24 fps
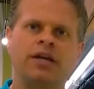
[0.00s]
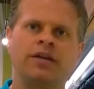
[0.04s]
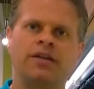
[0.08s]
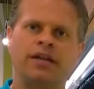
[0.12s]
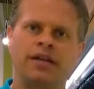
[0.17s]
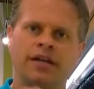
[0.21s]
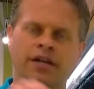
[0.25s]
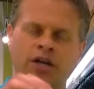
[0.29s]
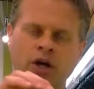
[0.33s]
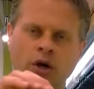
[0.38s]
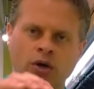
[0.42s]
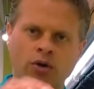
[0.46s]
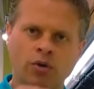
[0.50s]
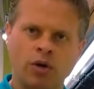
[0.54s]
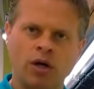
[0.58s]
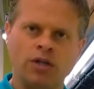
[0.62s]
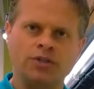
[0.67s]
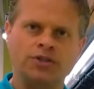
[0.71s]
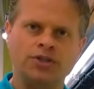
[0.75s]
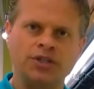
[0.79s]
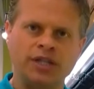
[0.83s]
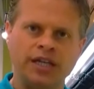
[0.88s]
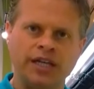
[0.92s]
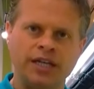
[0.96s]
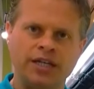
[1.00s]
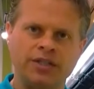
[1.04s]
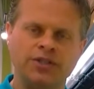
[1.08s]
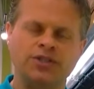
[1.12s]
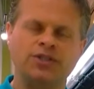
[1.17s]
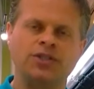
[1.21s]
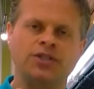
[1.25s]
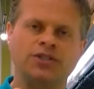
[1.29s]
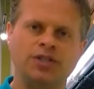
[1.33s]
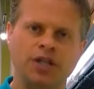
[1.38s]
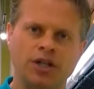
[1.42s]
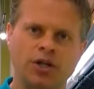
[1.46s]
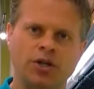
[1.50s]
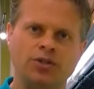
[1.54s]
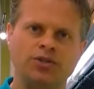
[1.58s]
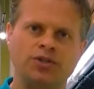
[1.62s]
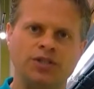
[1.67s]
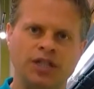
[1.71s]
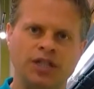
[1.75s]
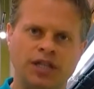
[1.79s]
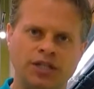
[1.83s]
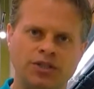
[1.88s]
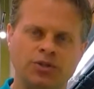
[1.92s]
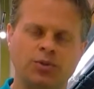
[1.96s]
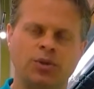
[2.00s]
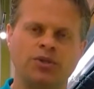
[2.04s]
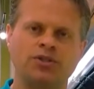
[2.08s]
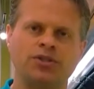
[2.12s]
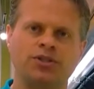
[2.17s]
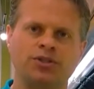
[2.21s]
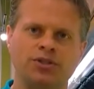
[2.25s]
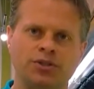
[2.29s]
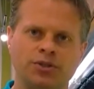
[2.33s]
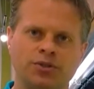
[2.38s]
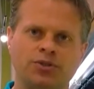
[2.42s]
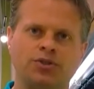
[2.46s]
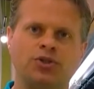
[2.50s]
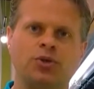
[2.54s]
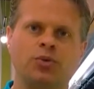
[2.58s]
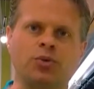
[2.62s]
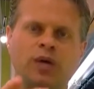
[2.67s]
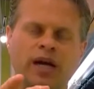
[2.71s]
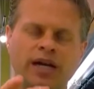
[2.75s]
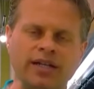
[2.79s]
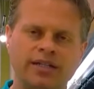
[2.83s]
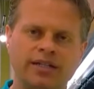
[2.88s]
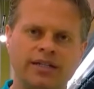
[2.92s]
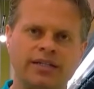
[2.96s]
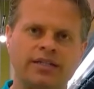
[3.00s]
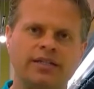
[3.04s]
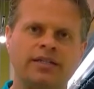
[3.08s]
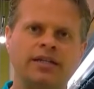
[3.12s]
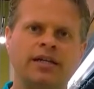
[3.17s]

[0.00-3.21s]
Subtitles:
that go to our genes to tell our genes what to do. Directed,